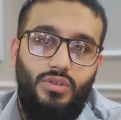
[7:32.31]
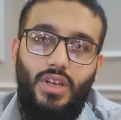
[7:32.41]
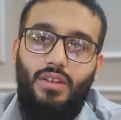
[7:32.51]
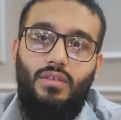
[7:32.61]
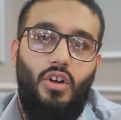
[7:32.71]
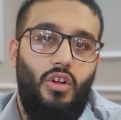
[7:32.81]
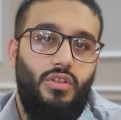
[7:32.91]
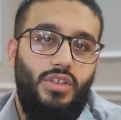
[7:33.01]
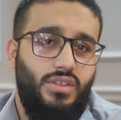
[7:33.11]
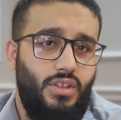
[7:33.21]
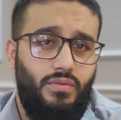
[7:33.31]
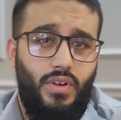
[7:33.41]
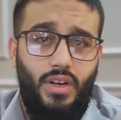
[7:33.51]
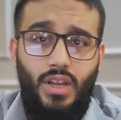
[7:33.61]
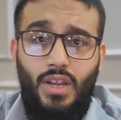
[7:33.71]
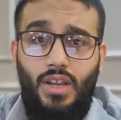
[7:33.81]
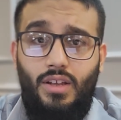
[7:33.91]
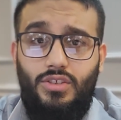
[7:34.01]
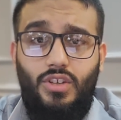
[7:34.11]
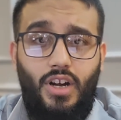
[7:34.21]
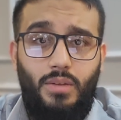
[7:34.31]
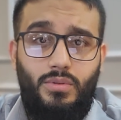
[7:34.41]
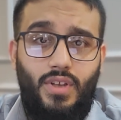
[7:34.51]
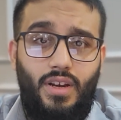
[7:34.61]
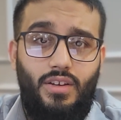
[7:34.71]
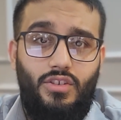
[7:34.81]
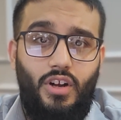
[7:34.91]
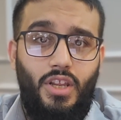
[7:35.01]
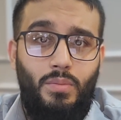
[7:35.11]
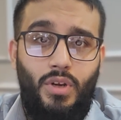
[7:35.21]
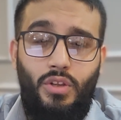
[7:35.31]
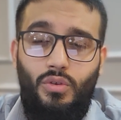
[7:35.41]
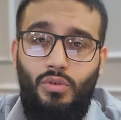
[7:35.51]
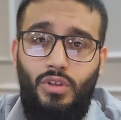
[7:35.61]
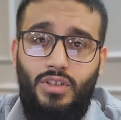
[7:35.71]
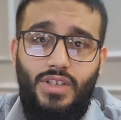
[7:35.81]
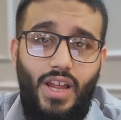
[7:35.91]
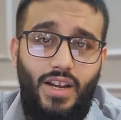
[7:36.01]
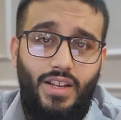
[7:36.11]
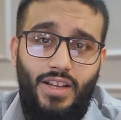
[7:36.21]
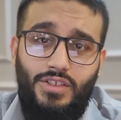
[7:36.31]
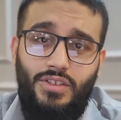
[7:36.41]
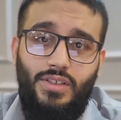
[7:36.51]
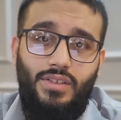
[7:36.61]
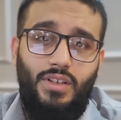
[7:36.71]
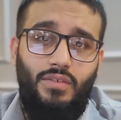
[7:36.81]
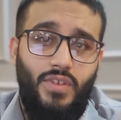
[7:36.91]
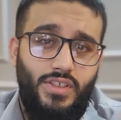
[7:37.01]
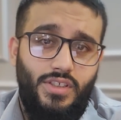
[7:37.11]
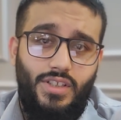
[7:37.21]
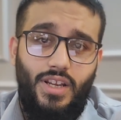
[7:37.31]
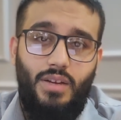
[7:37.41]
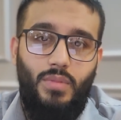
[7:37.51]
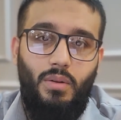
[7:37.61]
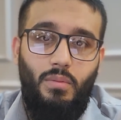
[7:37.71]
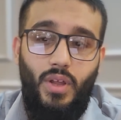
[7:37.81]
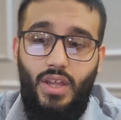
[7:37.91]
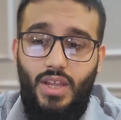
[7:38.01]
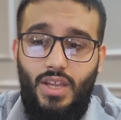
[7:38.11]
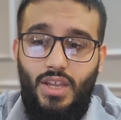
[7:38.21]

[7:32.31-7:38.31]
You get all these different startups that start emailing you their slide decks, the investors deck, and blah blah blah.